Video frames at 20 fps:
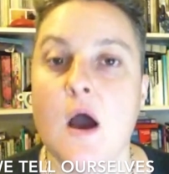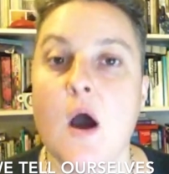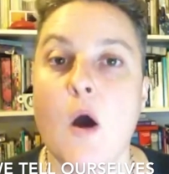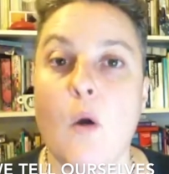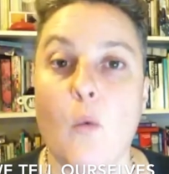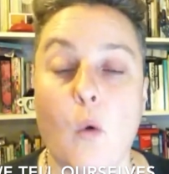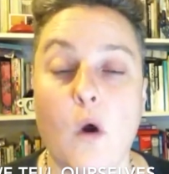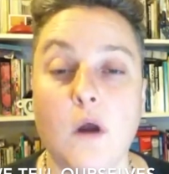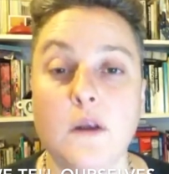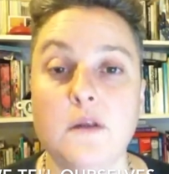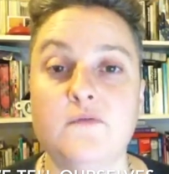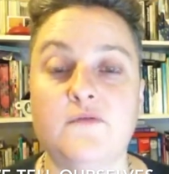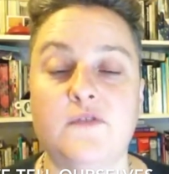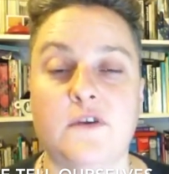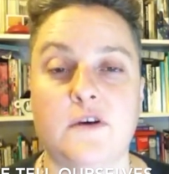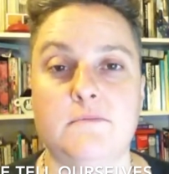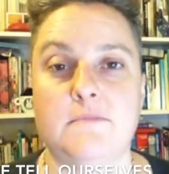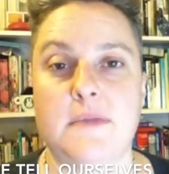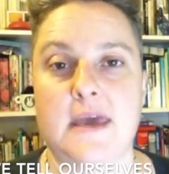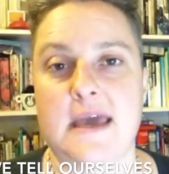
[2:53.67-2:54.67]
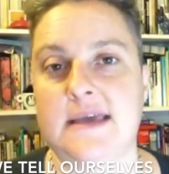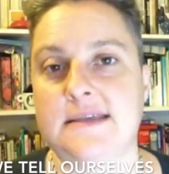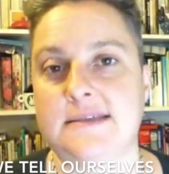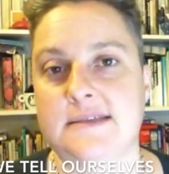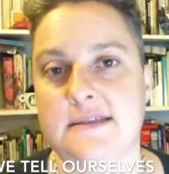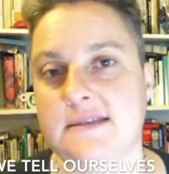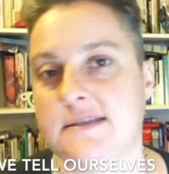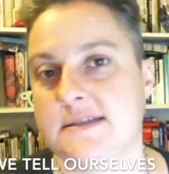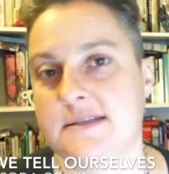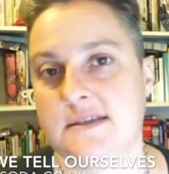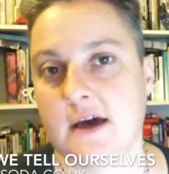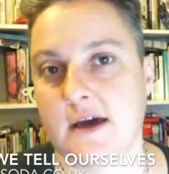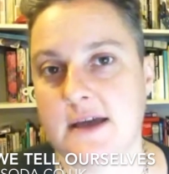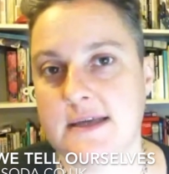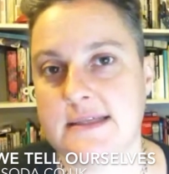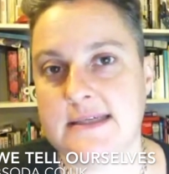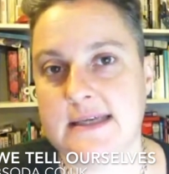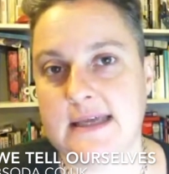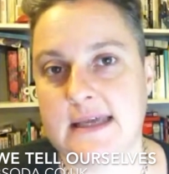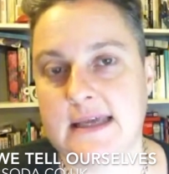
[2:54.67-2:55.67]
One of them is a
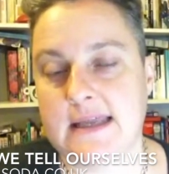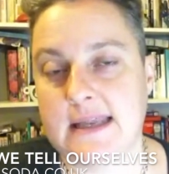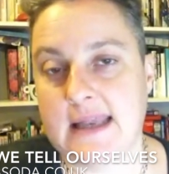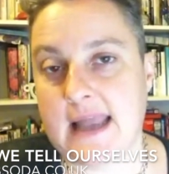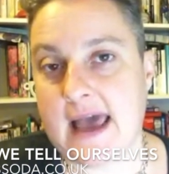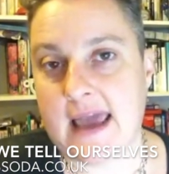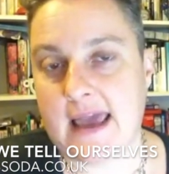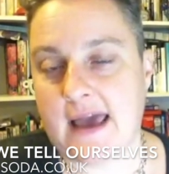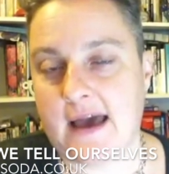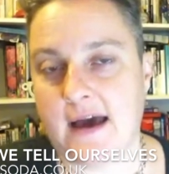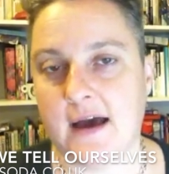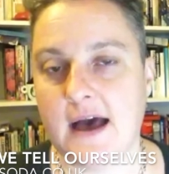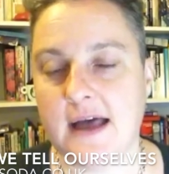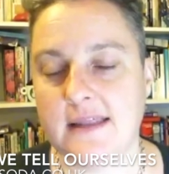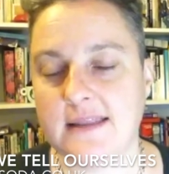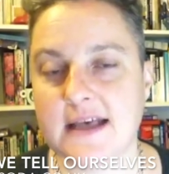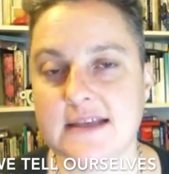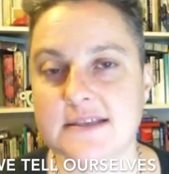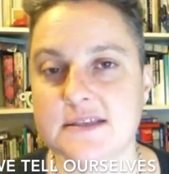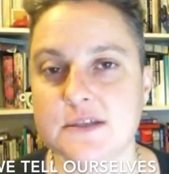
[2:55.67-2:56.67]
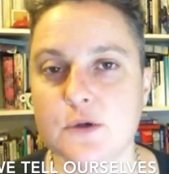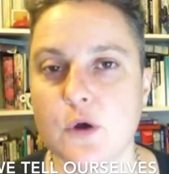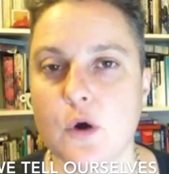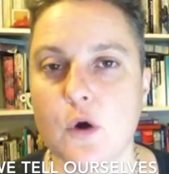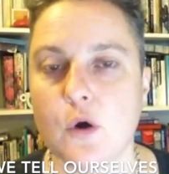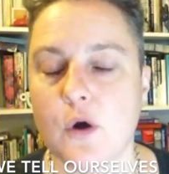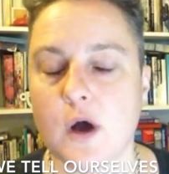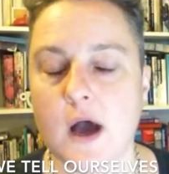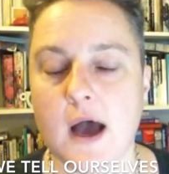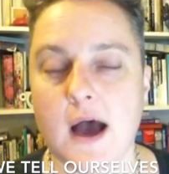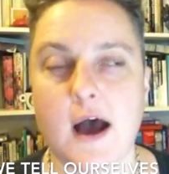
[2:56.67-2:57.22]
society layer, and that's not,